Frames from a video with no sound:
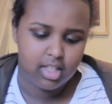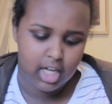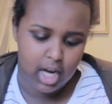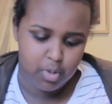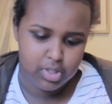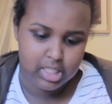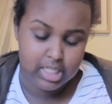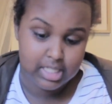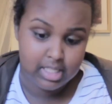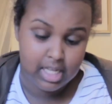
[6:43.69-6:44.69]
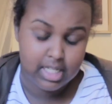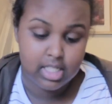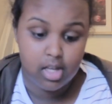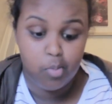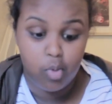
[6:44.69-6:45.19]
that I was gonna send
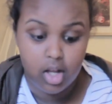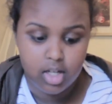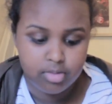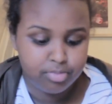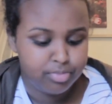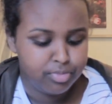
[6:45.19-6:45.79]
someone.